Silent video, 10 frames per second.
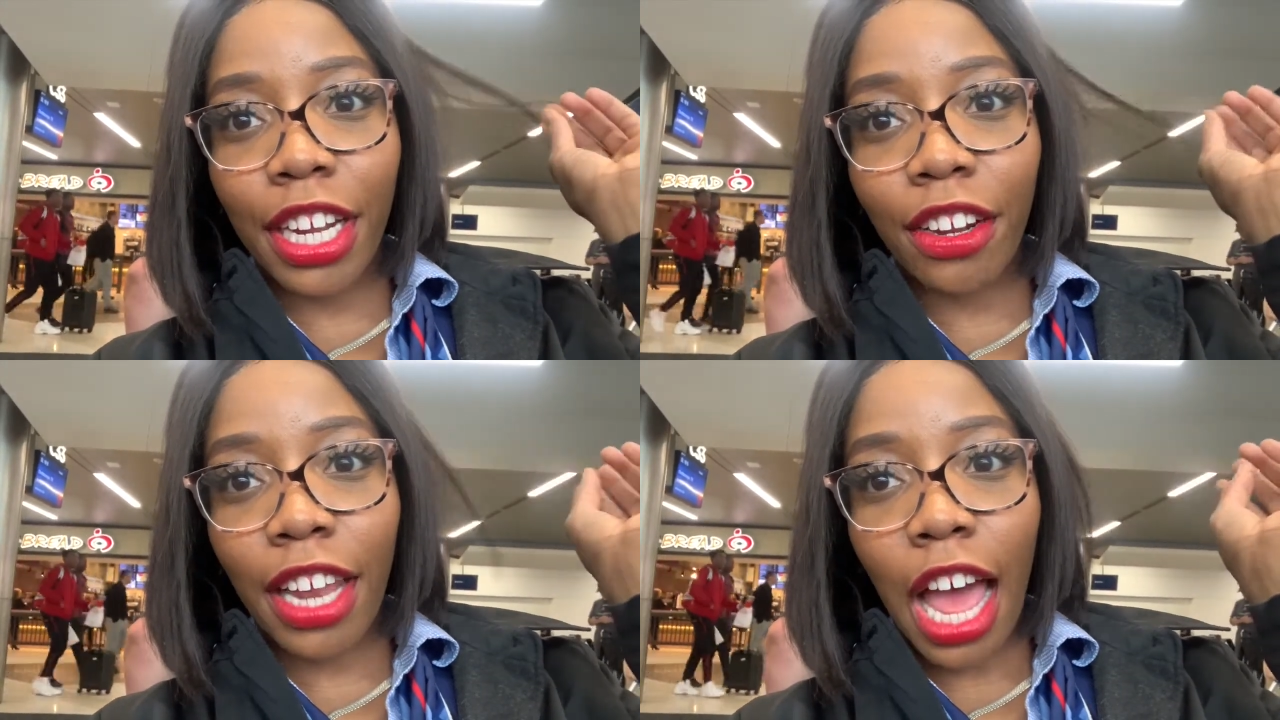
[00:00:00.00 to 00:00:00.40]

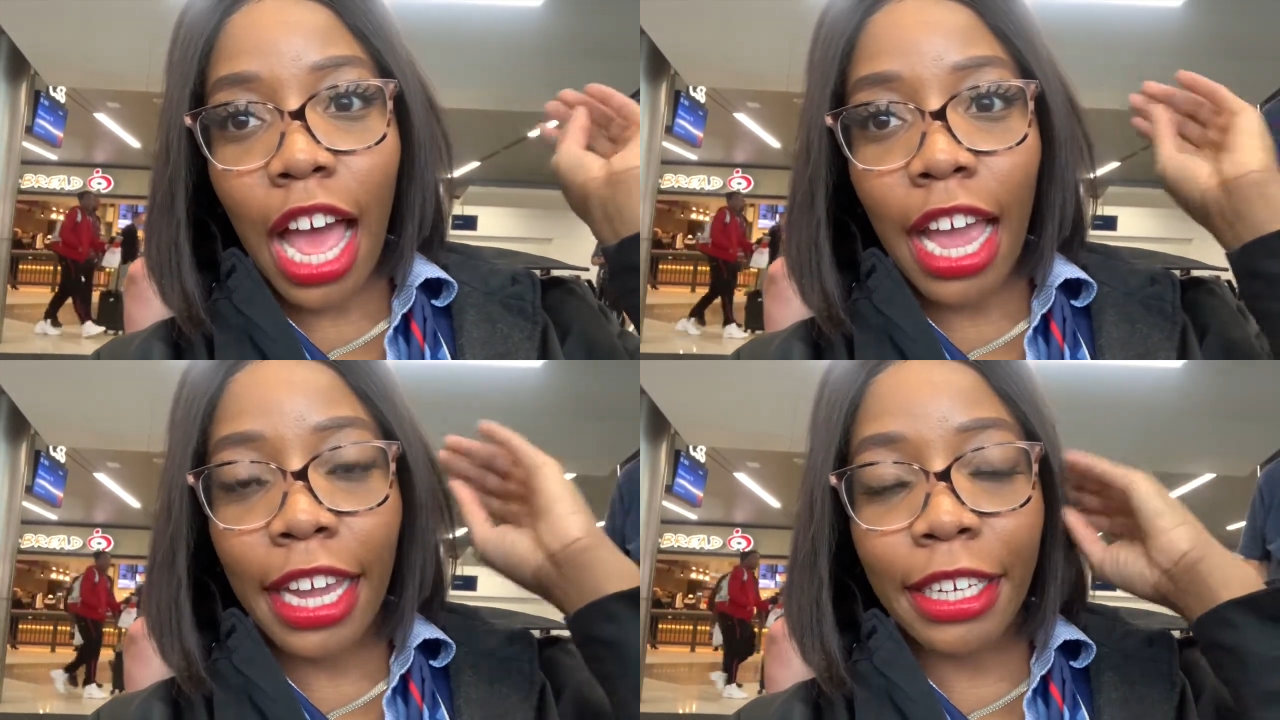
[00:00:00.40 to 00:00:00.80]

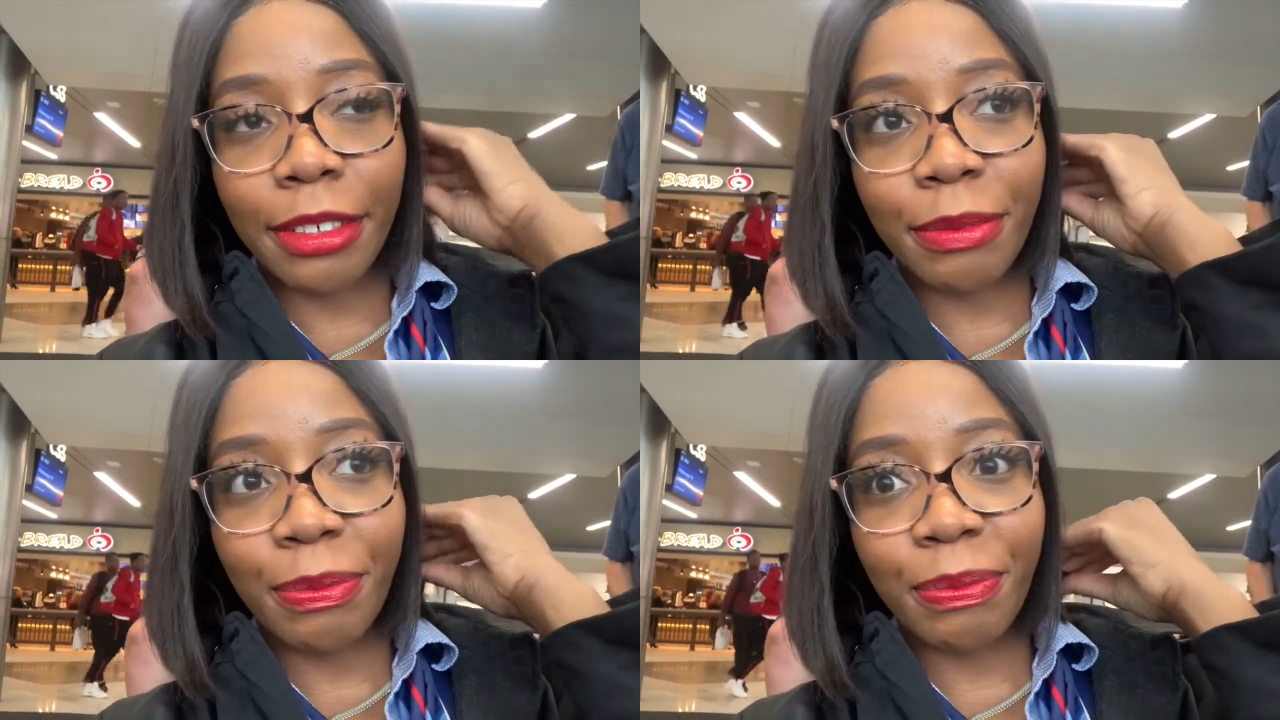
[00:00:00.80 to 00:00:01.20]

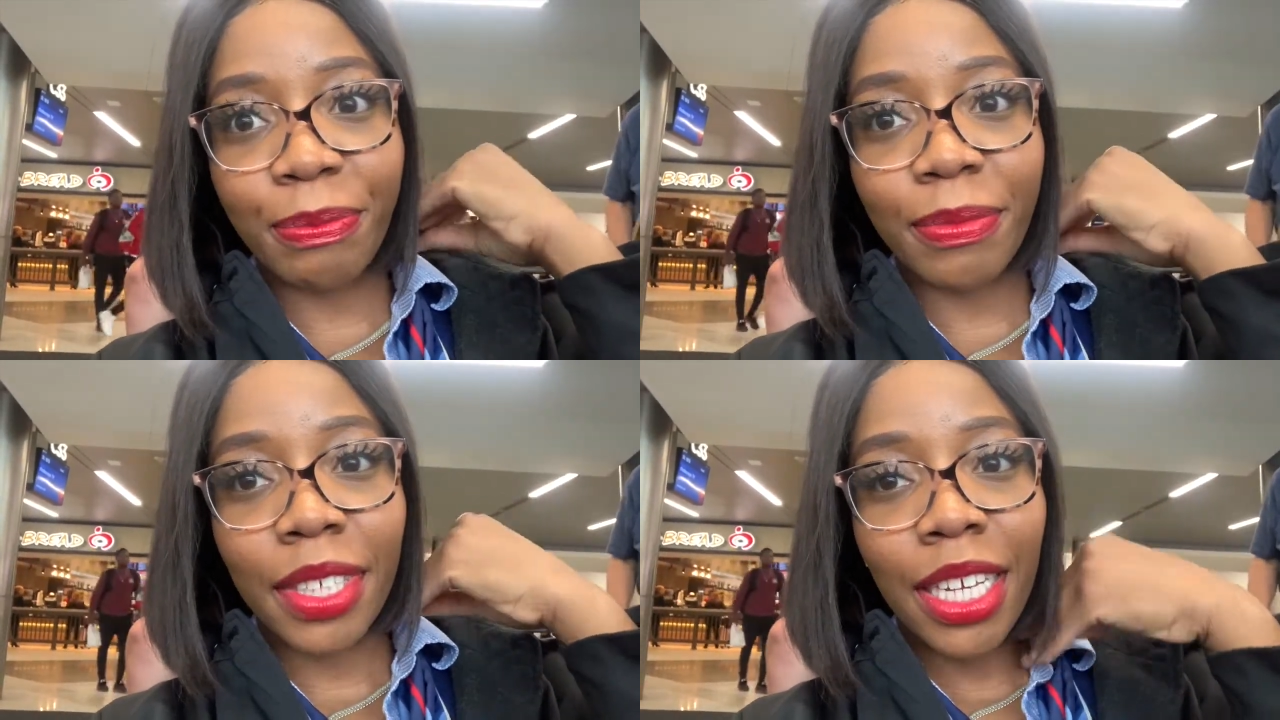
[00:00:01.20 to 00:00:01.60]
airline,
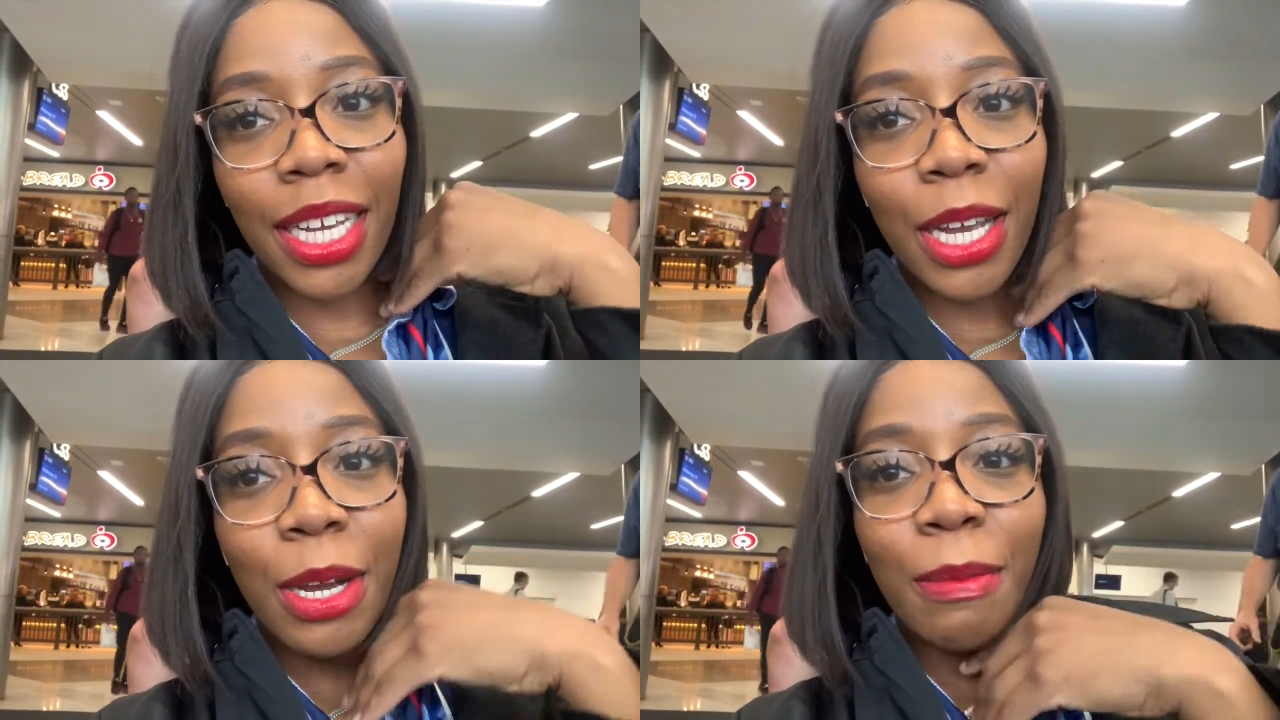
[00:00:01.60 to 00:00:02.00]

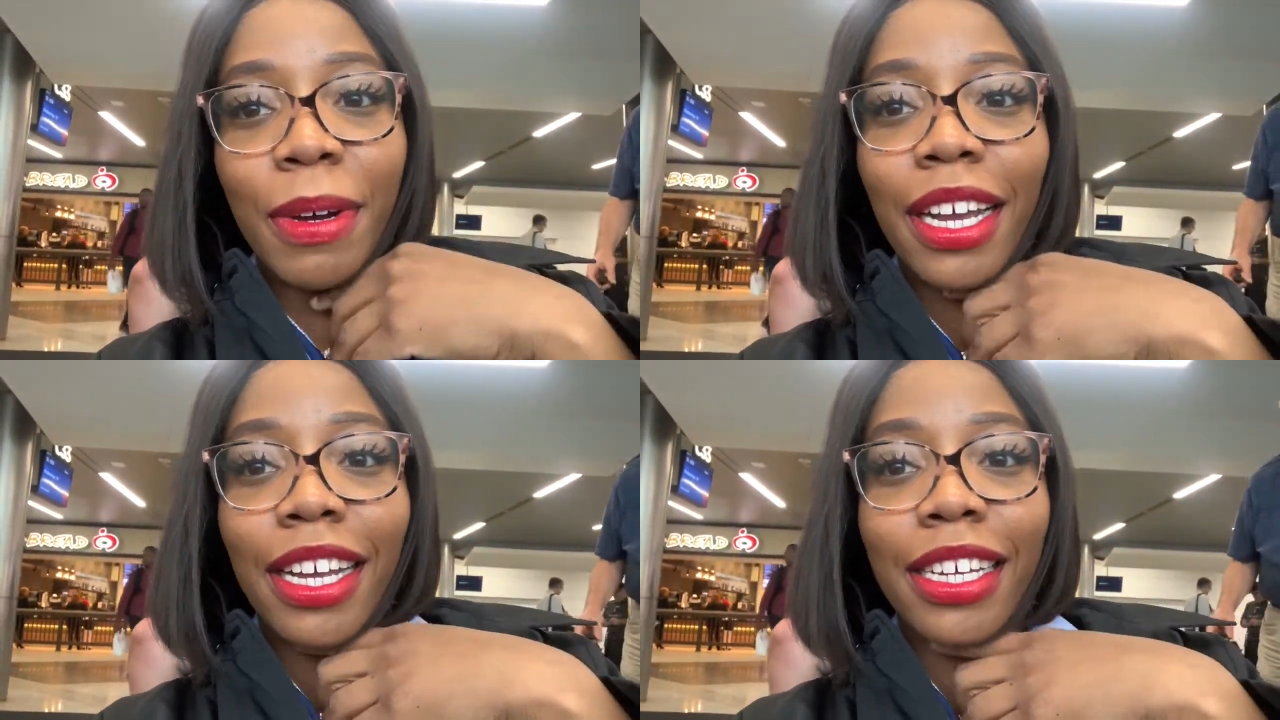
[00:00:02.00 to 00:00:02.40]

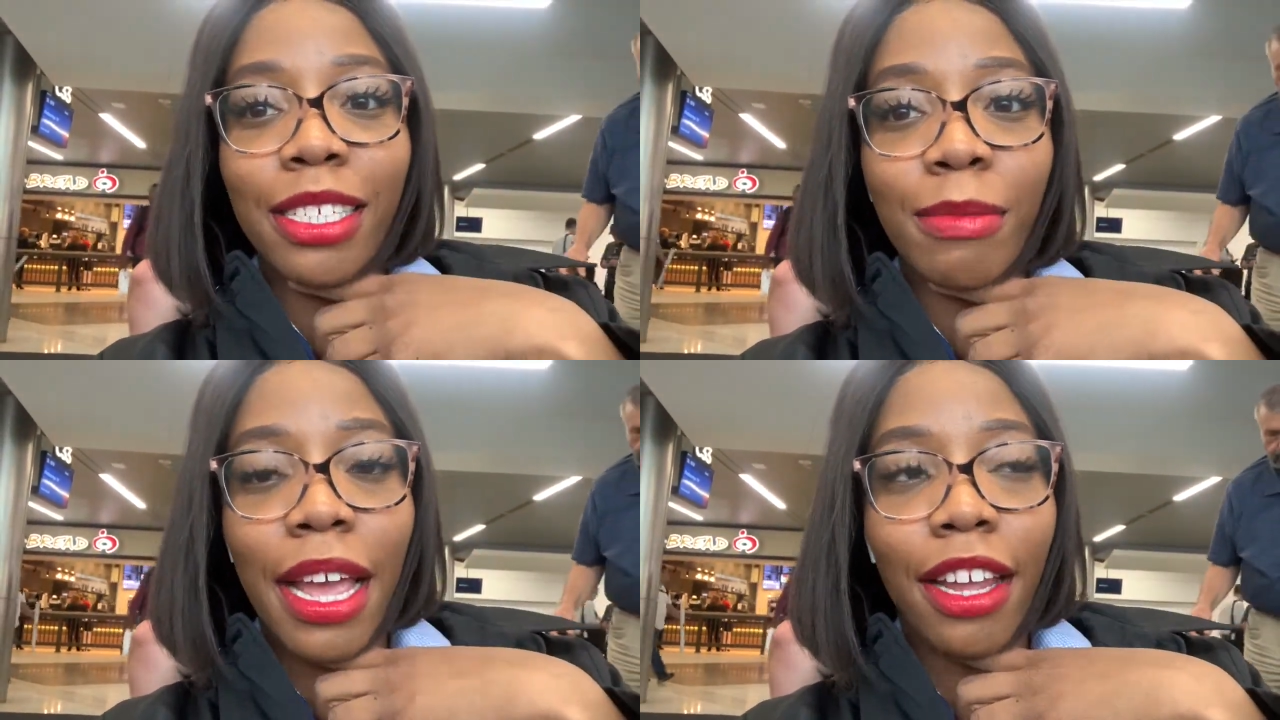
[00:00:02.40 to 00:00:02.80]

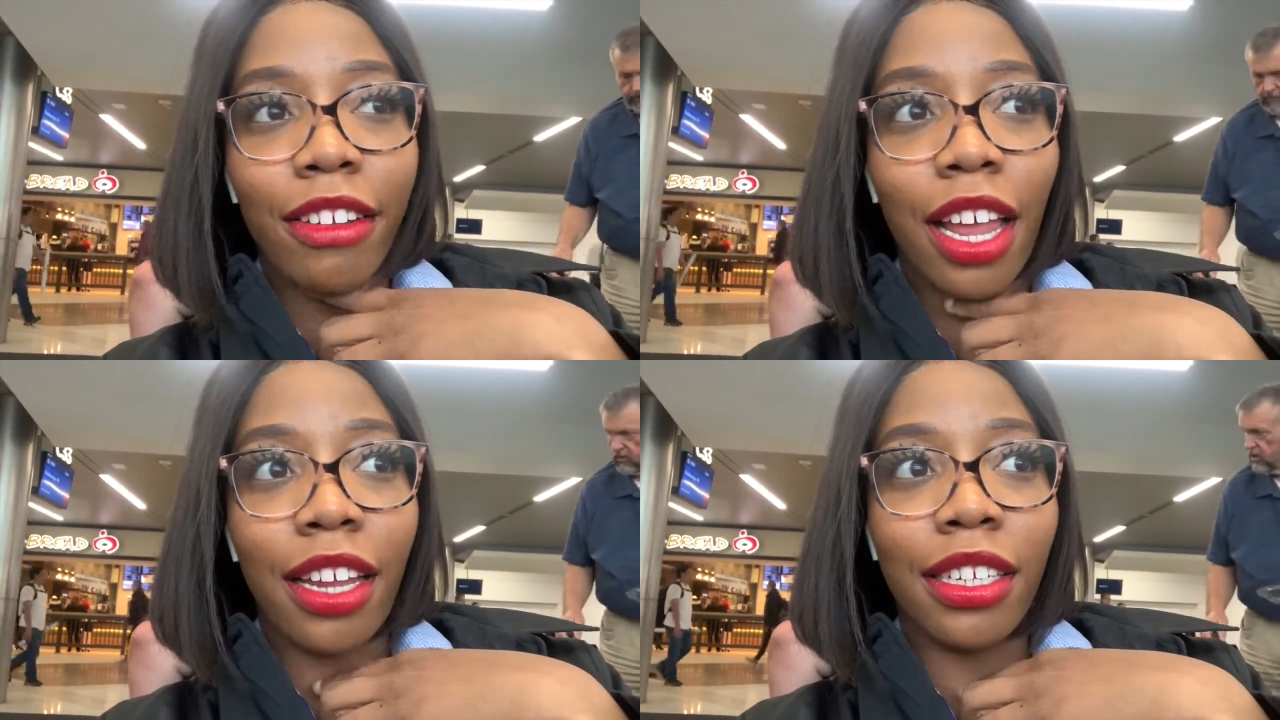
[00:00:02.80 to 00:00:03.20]
because my
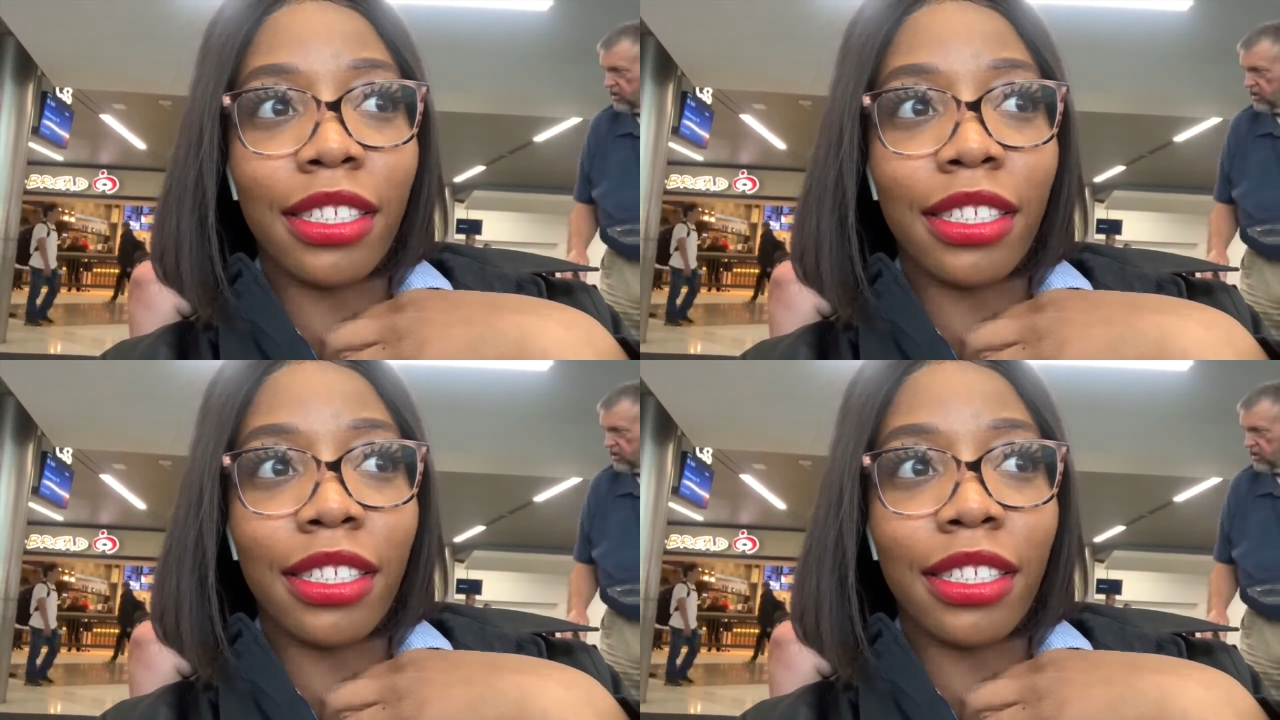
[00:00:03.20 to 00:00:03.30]
airline is